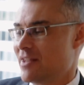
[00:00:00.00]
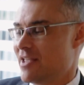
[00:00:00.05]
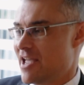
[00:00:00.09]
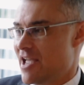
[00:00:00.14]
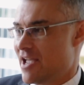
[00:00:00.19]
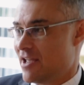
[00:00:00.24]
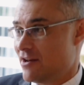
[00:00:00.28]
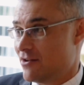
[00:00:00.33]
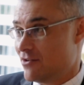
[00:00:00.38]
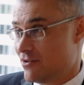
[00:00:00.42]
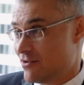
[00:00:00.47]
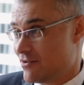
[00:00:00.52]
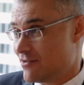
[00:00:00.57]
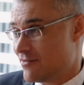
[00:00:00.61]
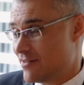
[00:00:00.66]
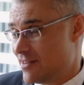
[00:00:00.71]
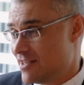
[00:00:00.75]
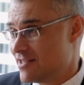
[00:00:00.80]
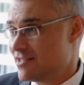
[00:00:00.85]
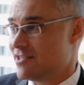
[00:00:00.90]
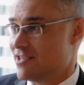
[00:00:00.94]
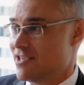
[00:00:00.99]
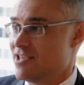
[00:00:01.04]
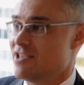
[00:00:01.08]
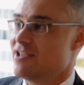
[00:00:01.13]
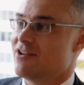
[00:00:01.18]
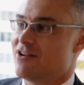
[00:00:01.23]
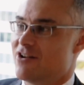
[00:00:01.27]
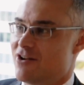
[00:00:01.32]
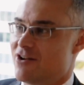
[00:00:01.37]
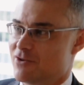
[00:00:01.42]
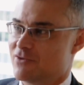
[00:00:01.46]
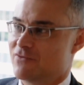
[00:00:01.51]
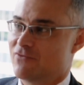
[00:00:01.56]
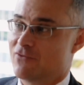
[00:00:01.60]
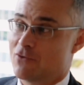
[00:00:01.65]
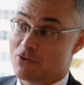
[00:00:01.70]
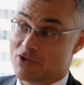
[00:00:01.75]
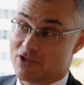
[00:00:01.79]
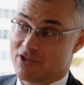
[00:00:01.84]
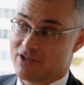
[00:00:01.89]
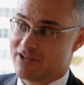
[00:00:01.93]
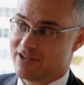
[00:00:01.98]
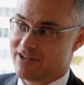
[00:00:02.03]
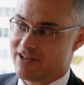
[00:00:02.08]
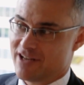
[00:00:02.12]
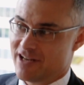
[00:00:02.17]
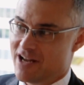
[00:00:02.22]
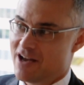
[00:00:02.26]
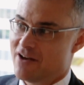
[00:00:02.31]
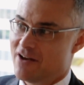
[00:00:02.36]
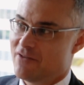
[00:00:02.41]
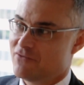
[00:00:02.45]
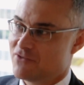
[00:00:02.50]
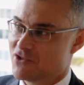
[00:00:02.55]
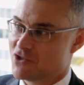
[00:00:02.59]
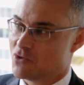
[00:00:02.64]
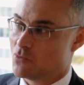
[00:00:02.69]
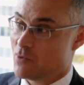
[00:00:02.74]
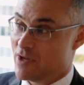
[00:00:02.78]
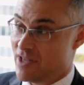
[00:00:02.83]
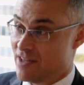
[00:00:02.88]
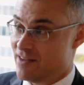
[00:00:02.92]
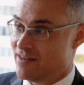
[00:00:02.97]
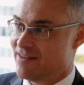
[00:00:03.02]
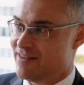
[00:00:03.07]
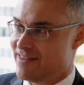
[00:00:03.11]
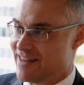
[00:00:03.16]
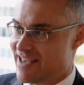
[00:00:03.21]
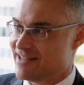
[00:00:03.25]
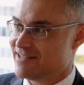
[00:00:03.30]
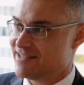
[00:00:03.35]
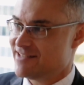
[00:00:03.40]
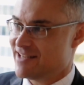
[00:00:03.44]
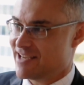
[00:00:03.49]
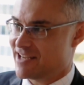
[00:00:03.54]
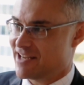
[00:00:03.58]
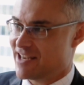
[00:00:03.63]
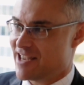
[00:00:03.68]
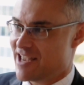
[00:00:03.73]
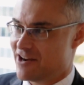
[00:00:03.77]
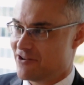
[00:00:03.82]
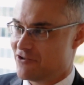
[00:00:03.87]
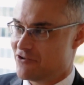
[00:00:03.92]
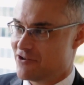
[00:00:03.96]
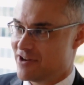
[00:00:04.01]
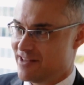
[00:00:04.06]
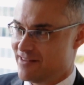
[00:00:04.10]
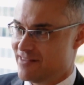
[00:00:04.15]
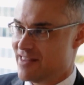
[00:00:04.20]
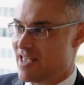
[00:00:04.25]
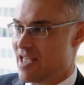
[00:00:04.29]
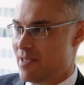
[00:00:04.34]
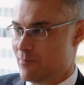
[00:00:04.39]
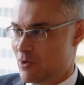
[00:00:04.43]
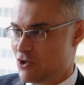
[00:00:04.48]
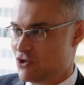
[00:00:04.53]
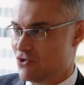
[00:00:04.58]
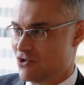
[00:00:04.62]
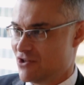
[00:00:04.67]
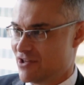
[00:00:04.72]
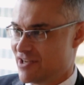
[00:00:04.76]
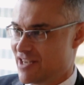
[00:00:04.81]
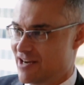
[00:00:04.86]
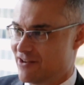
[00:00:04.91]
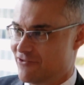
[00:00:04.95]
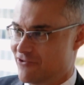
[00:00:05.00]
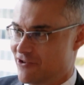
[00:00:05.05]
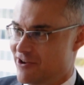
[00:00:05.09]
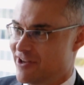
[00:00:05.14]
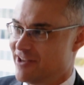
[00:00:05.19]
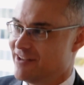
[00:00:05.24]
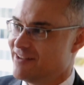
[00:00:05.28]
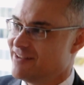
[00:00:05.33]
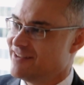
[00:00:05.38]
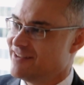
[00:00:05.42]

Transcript: And this year I was fortunate enough to win that second category, the amateur category.